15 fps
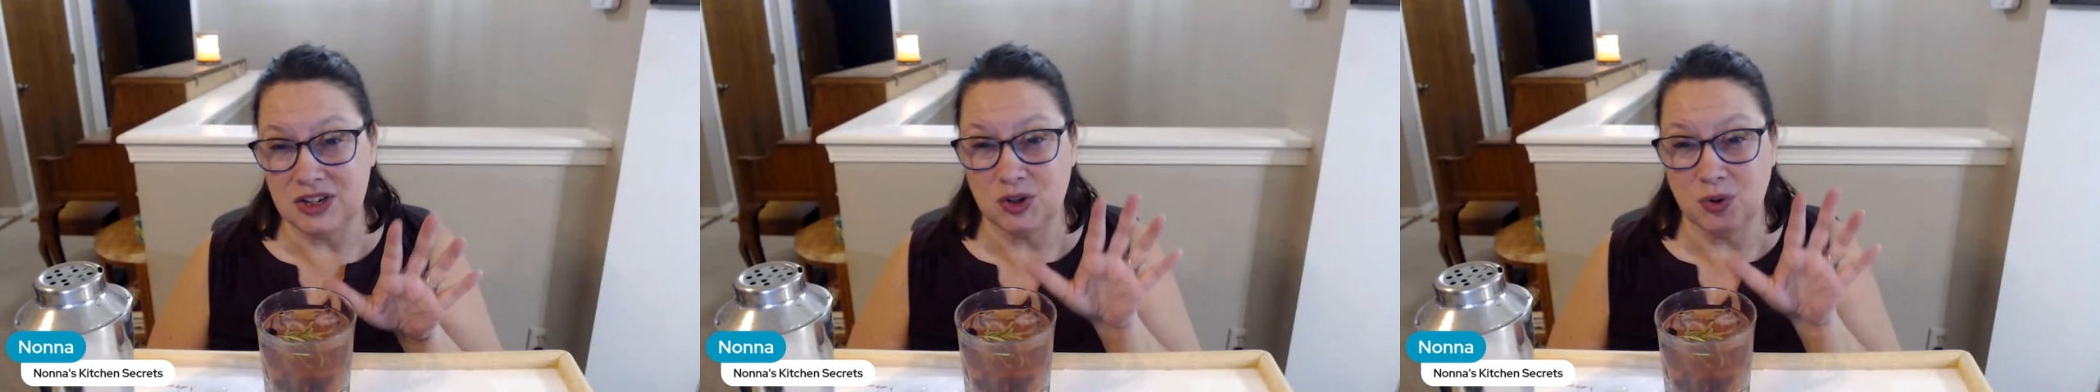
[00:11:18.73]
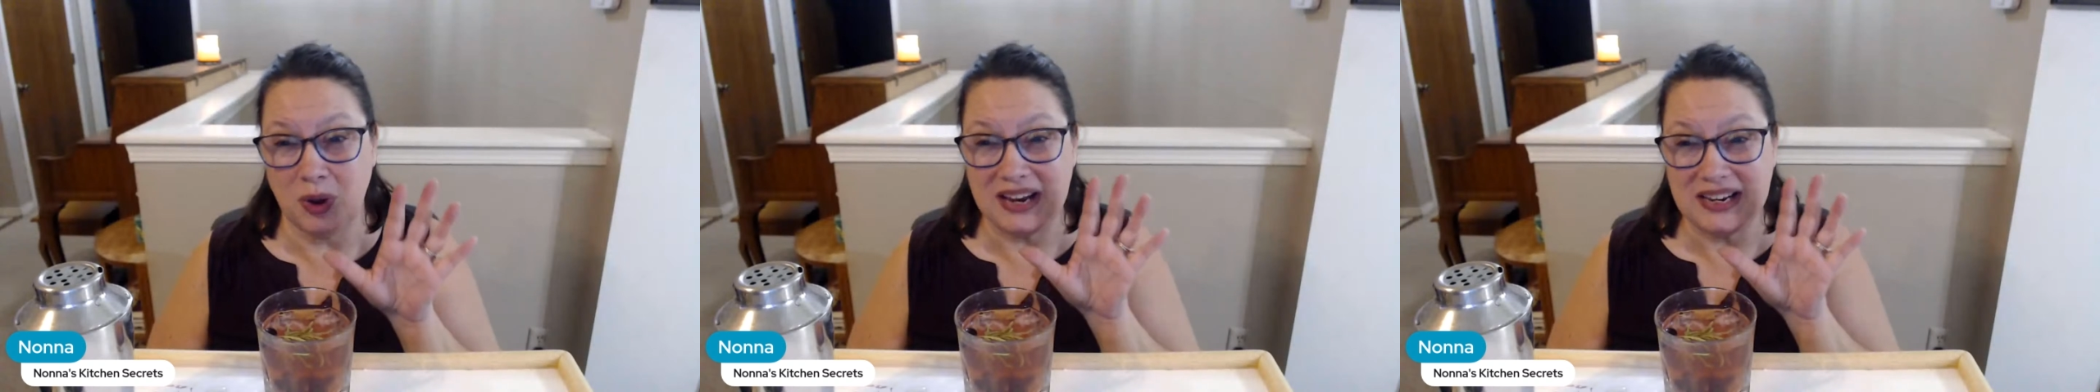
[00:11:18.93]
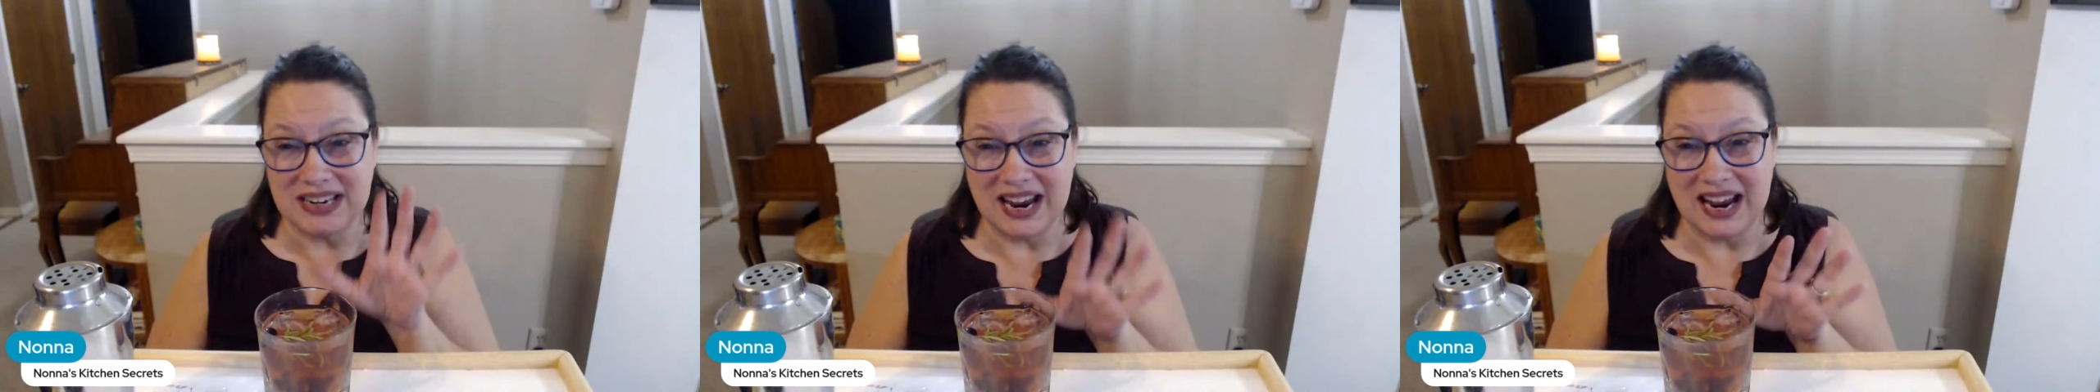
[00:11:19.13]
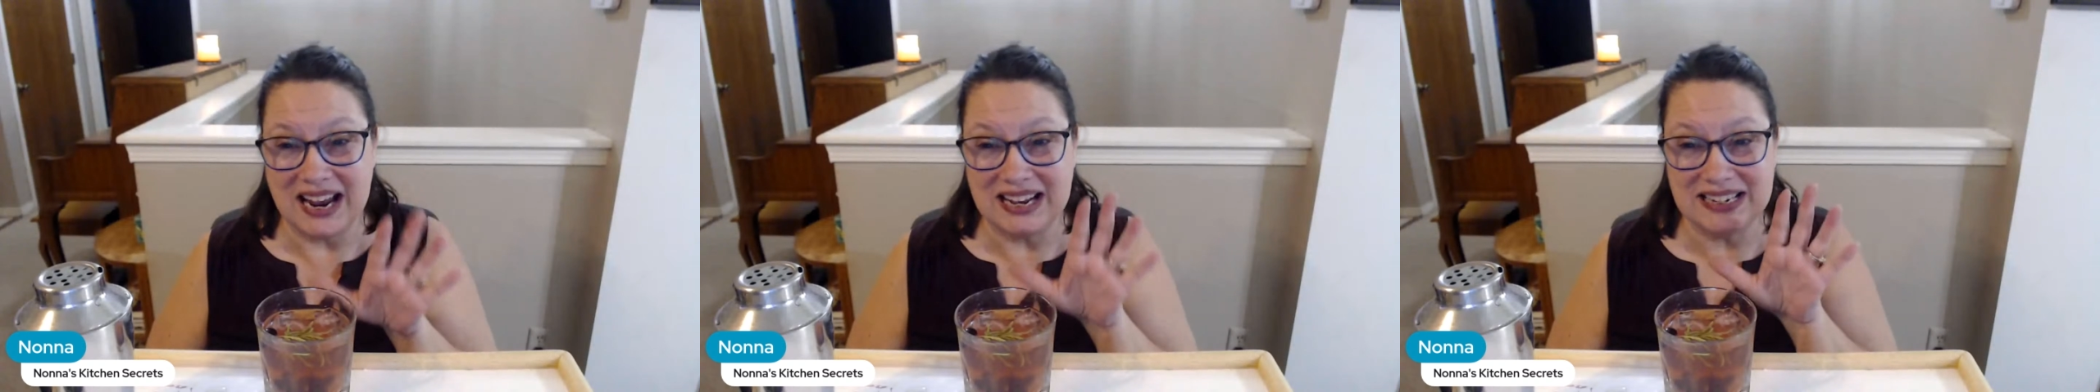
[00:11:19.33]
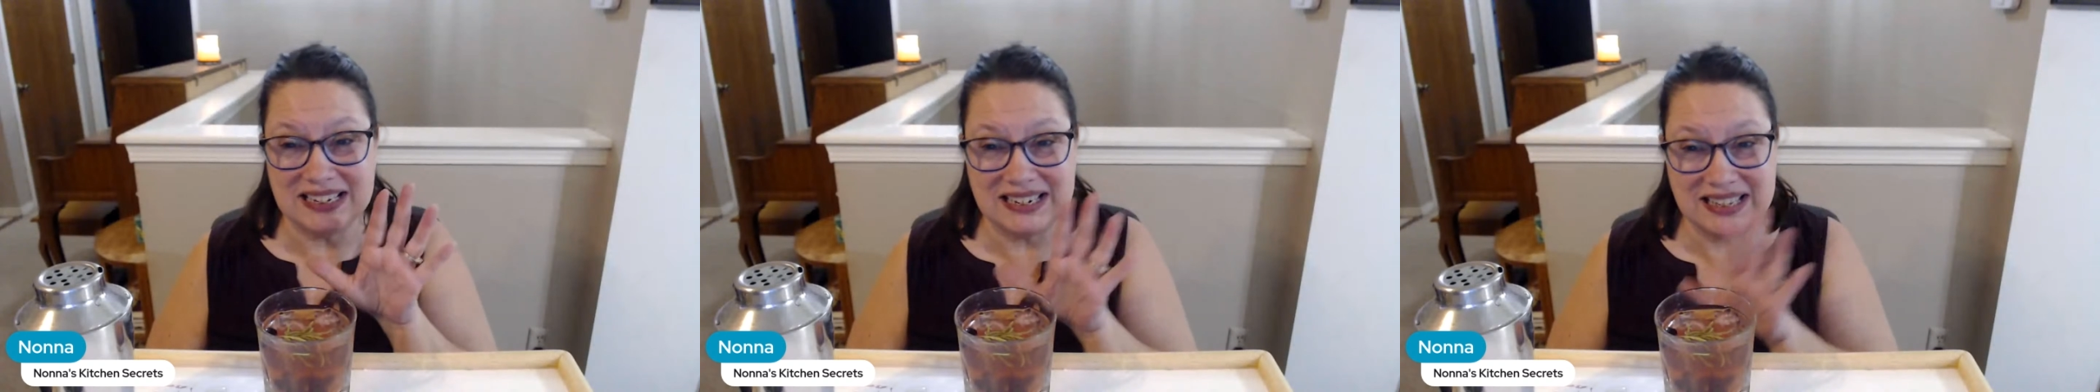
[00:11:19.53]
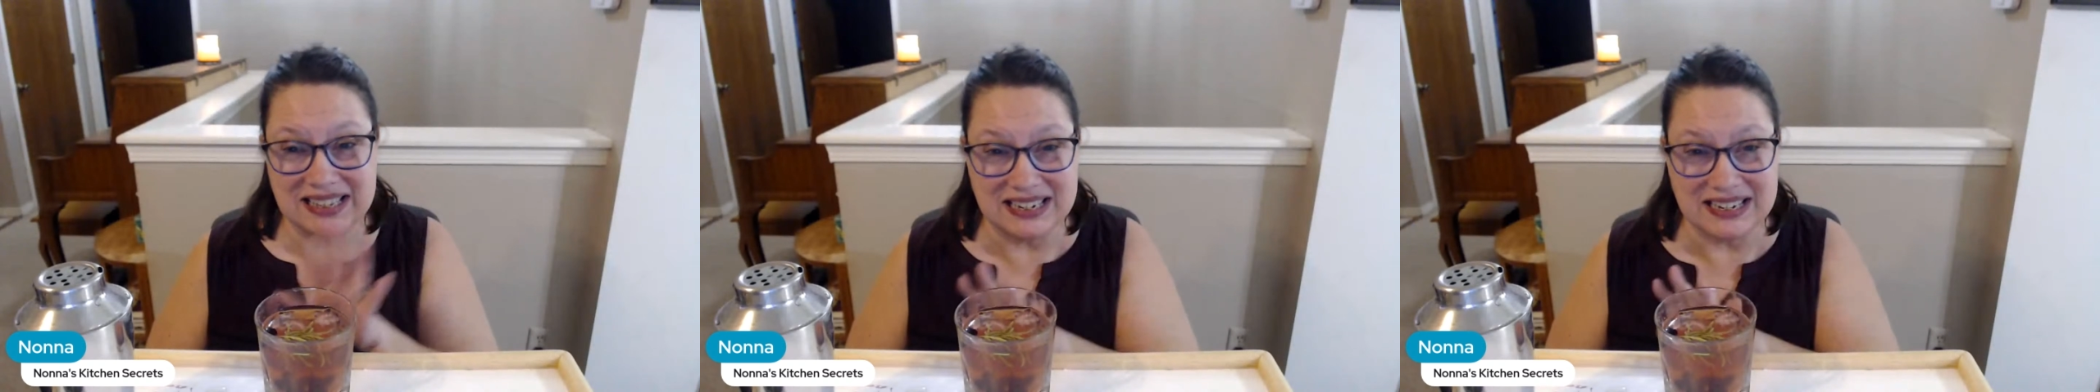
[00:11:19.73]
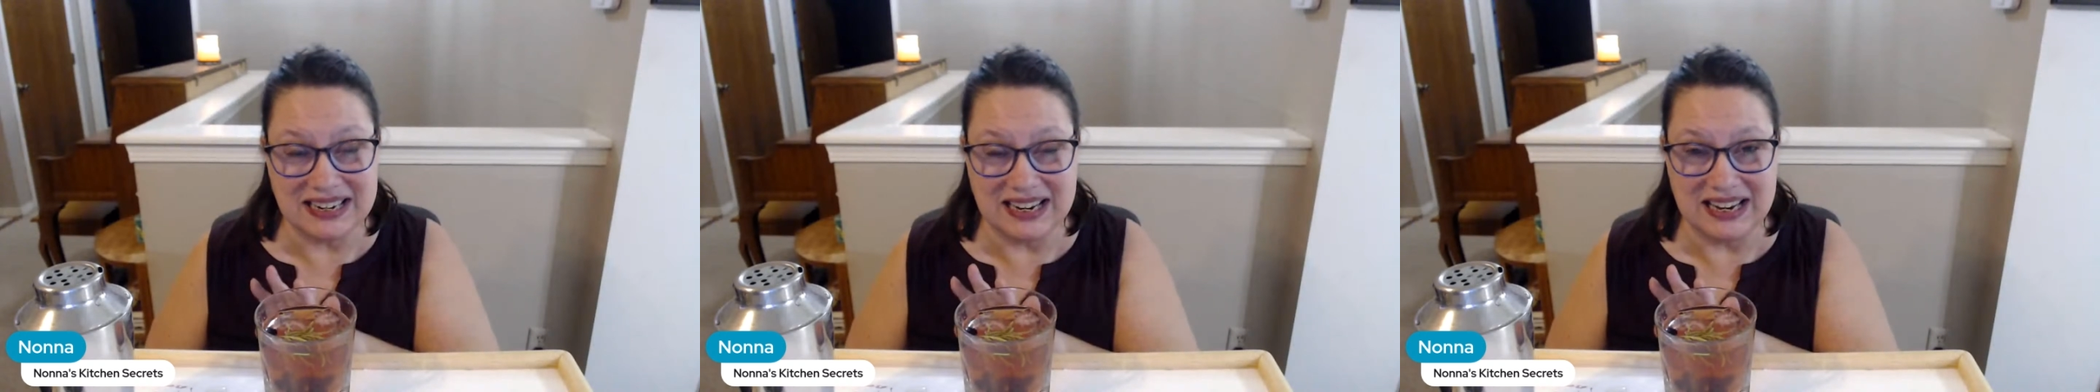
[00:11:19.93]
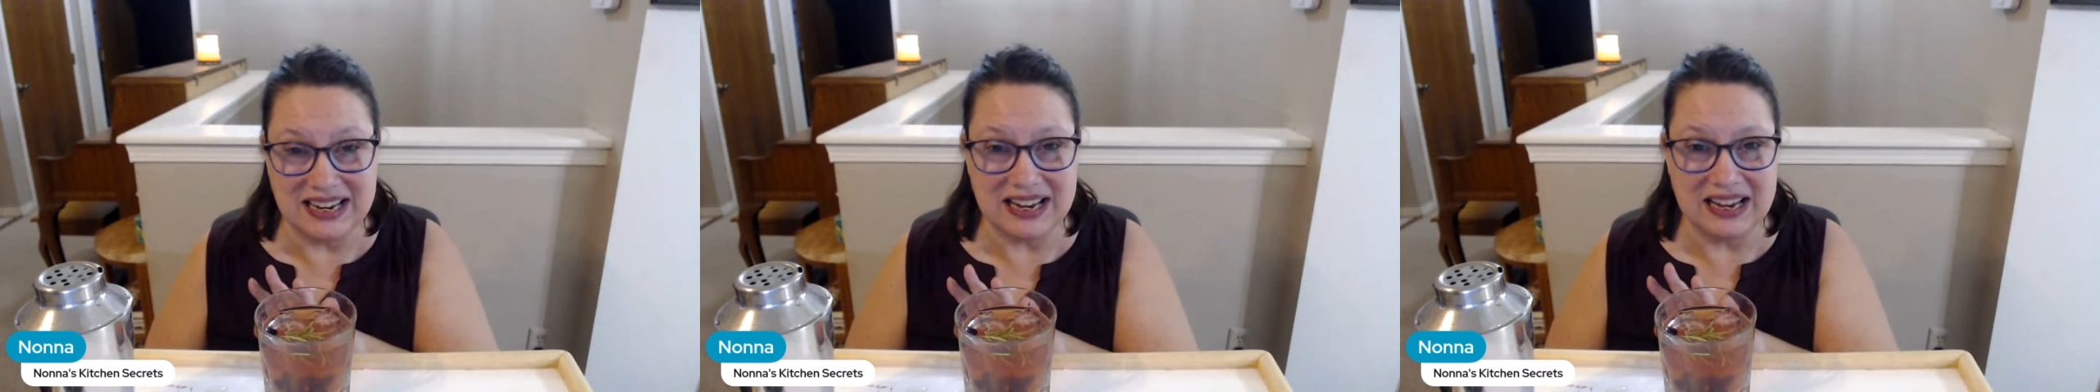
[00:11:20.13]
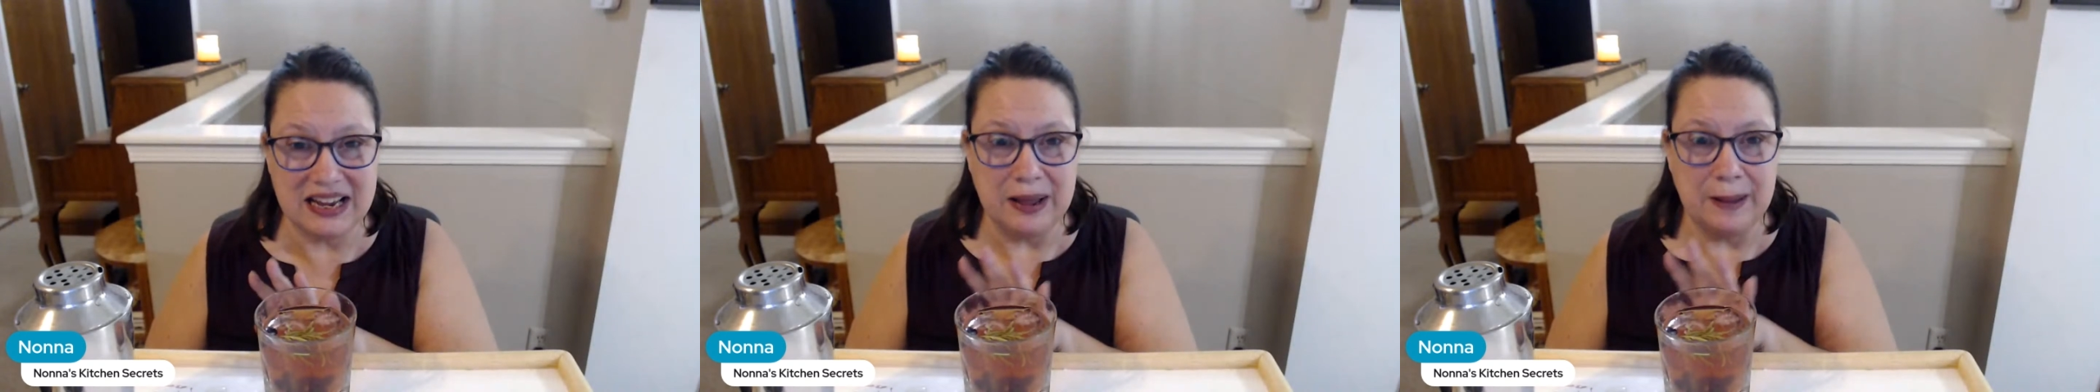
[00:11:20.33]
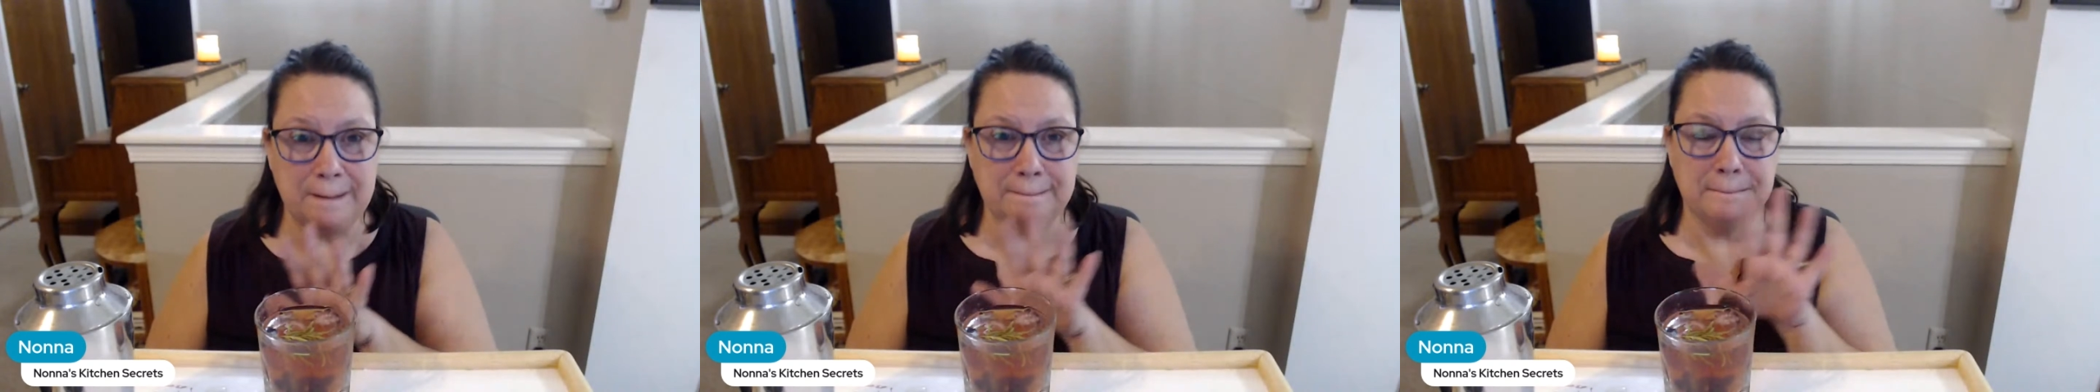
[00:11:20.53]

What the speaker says: So I taste the tea,